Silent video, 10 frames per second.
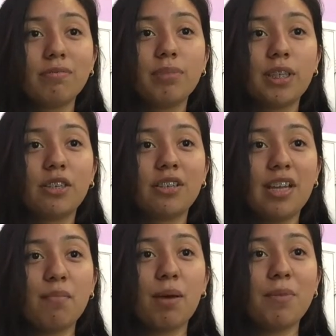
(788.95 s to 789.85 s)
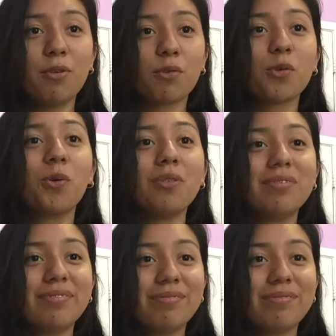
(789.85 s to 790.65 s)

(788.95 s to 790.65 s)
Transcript: bigger than my middle school